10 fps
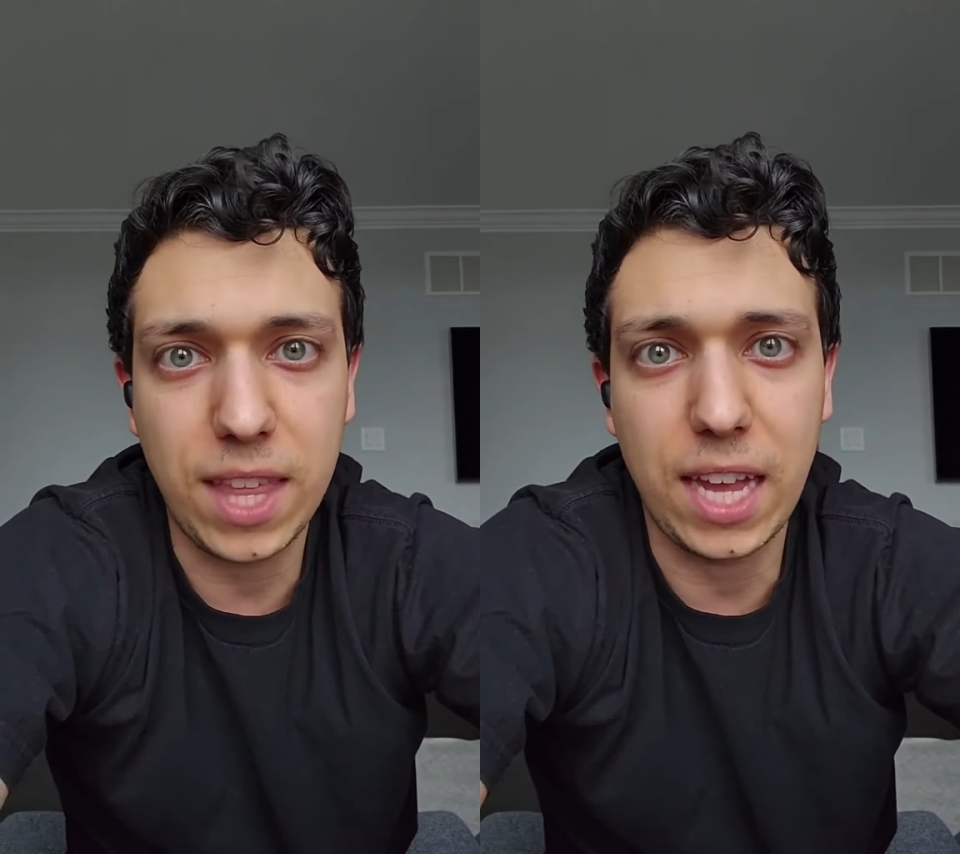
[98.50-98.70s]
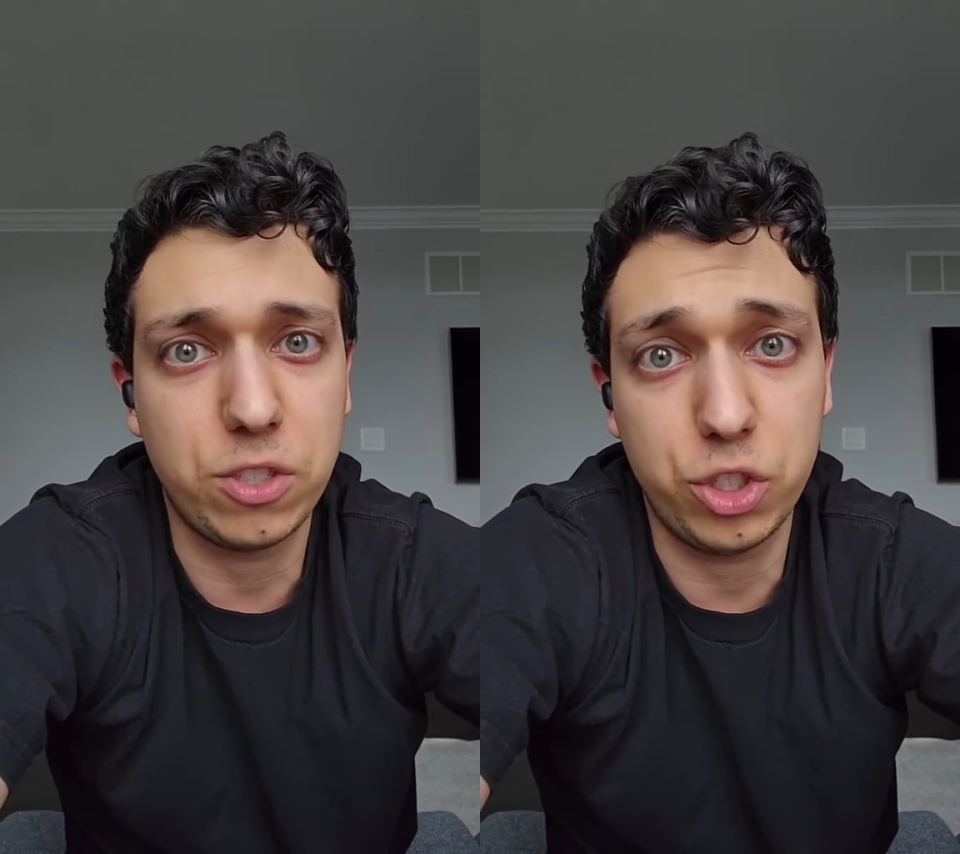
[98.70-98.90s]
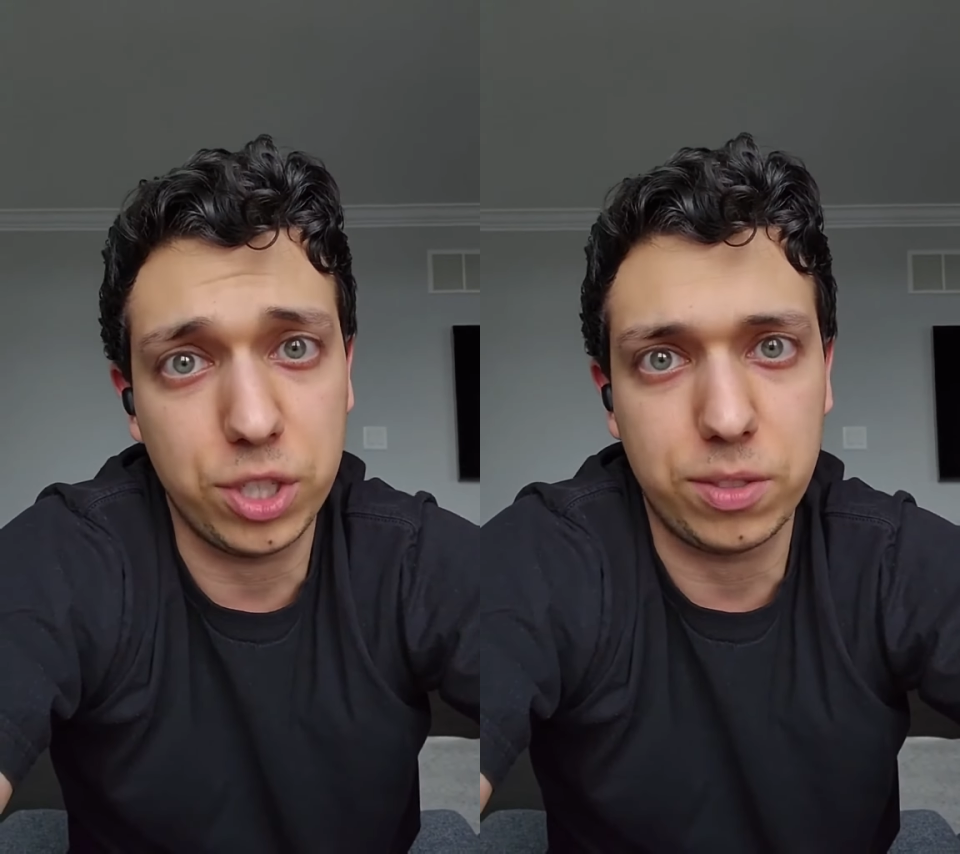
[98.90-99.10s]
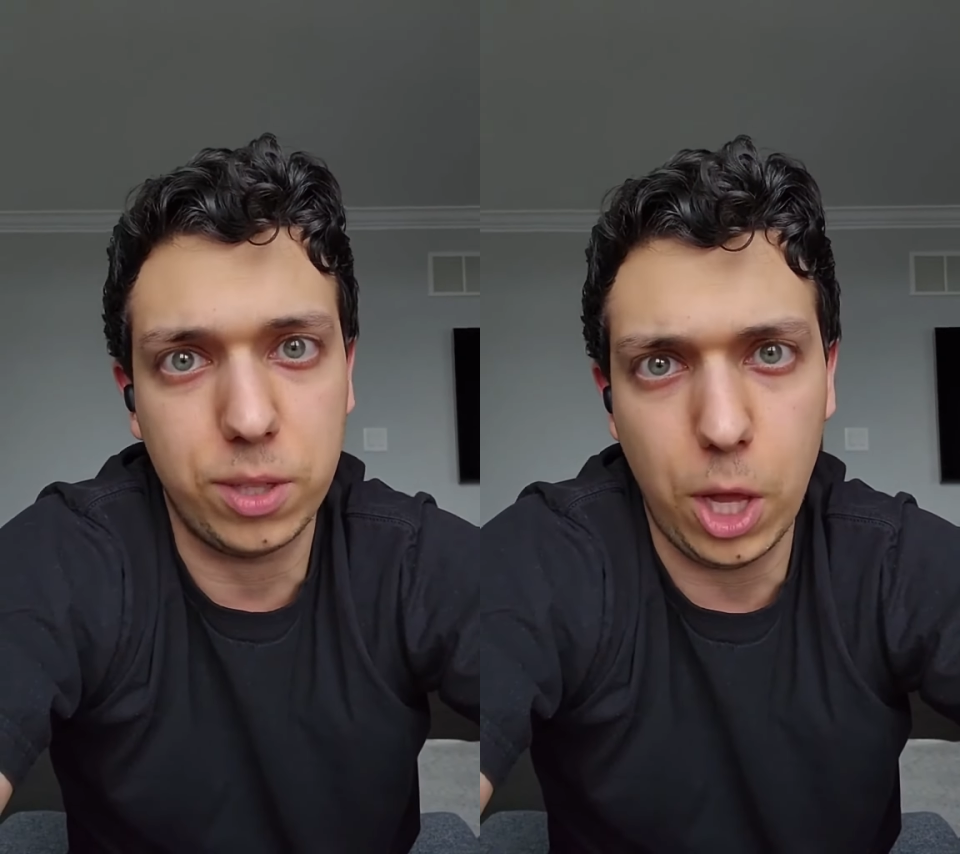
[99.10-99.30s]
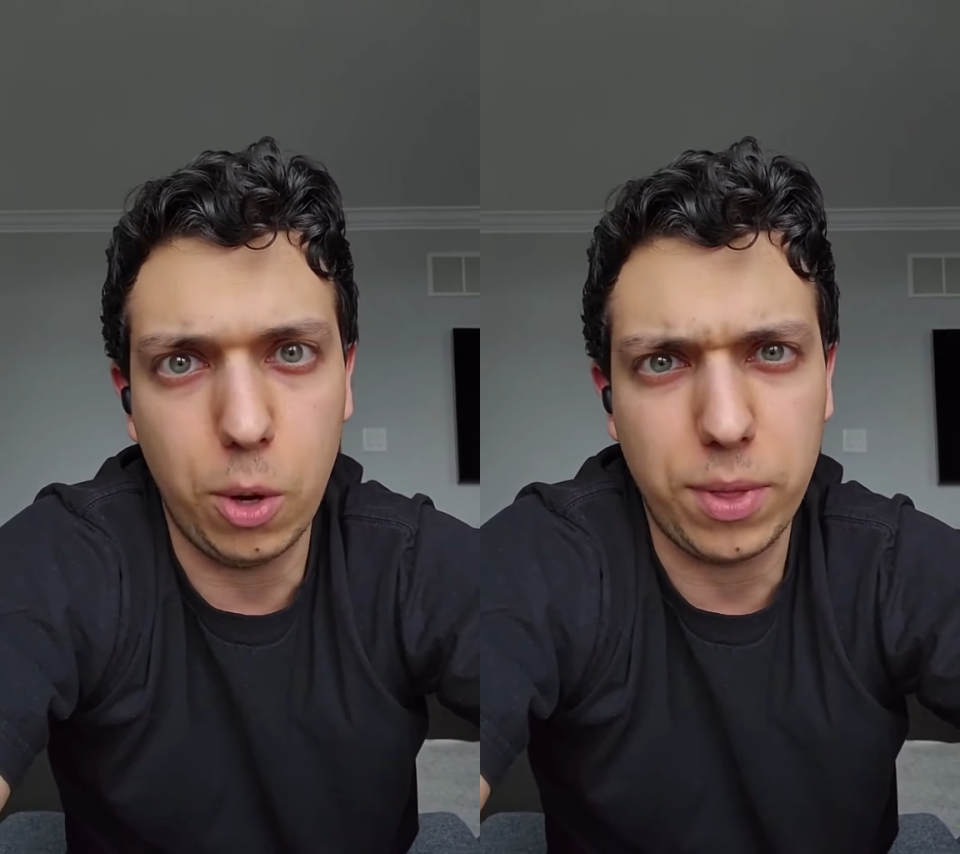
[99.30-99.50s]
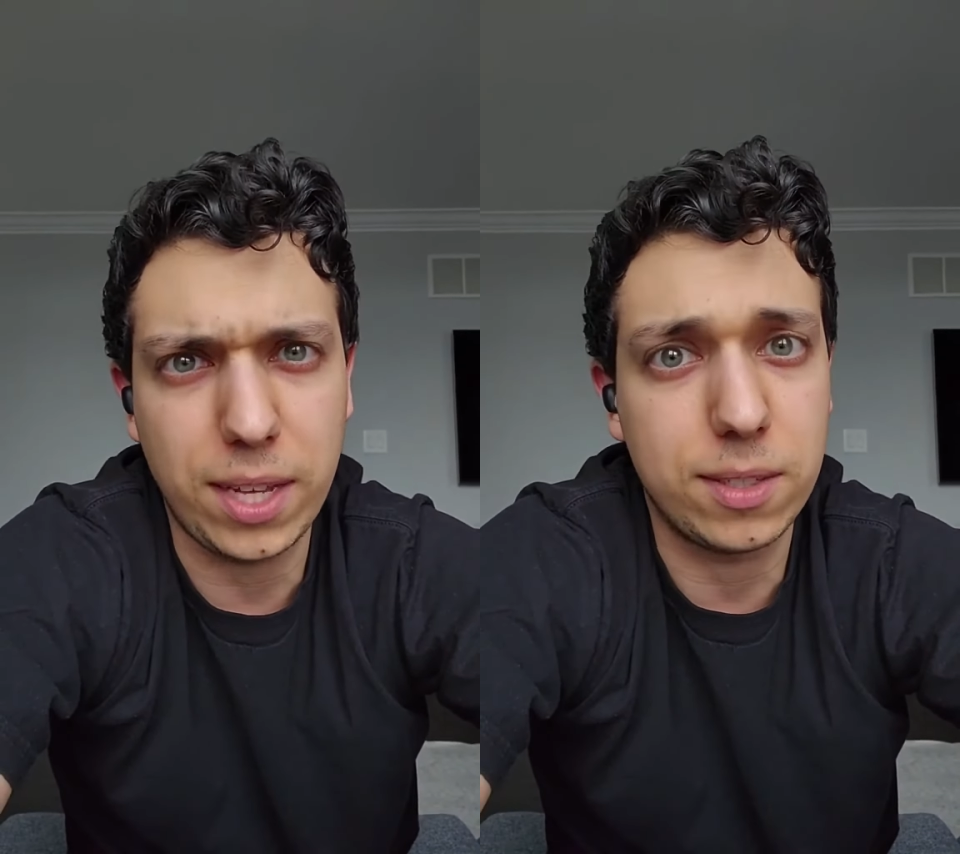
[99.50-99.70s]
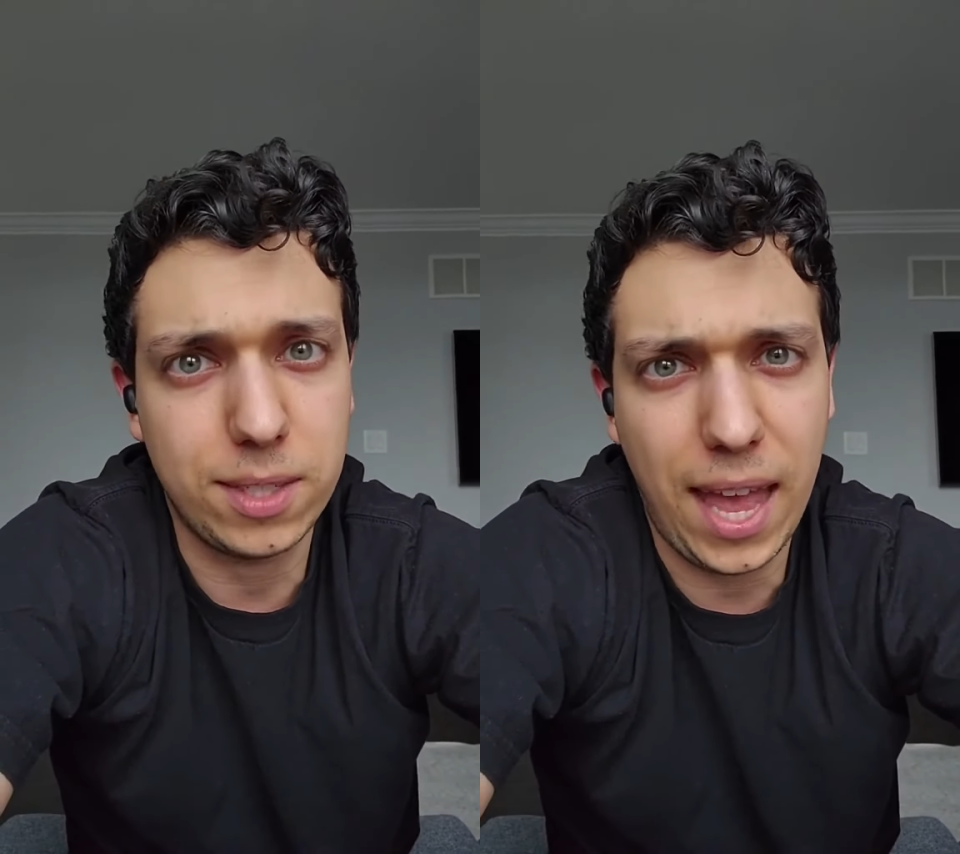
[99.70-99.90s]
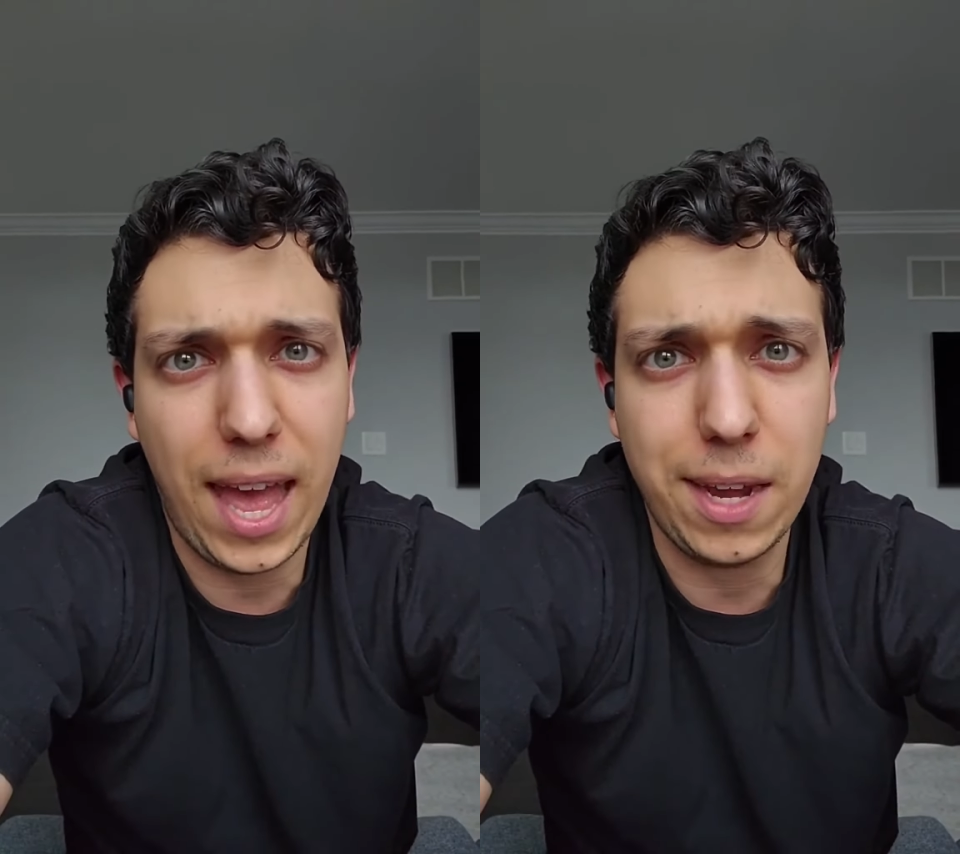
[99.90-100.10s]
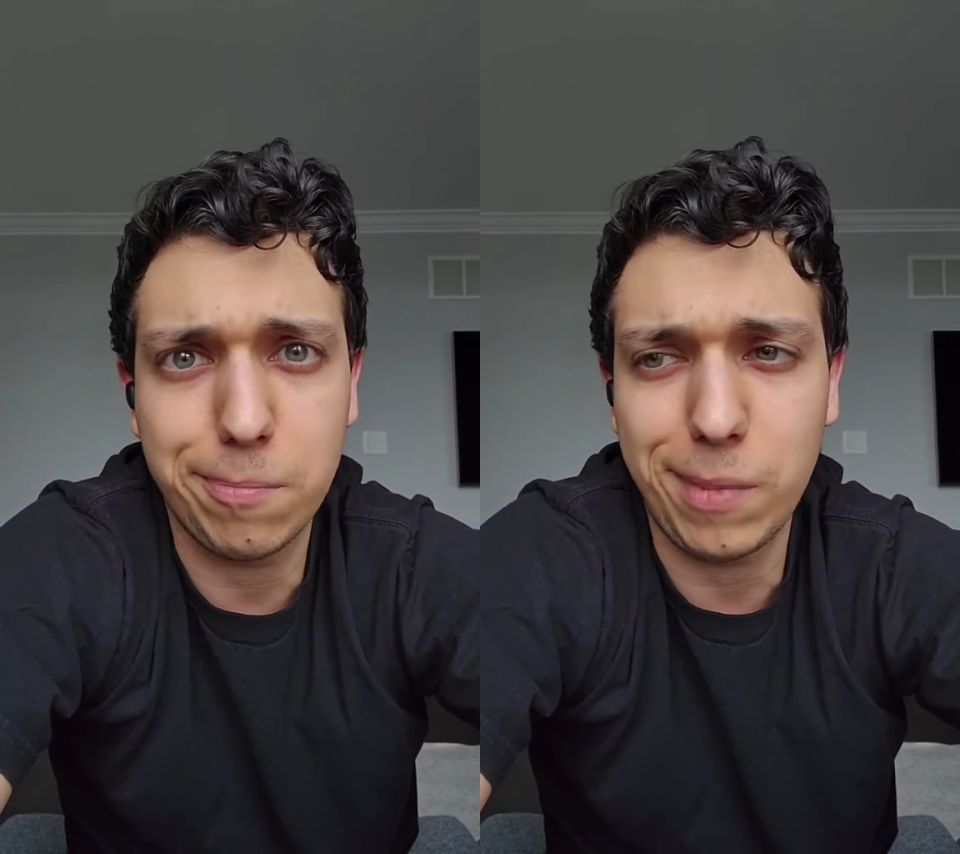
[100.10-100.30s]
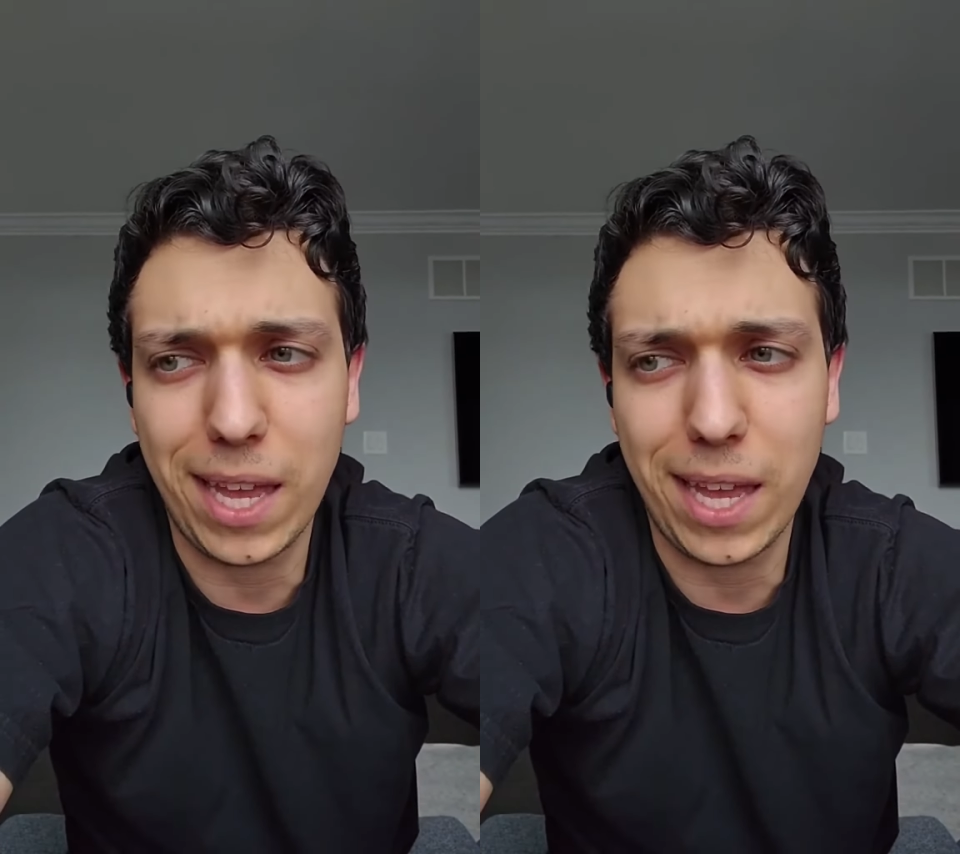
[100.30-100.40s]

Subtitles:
that's just low. That's sad,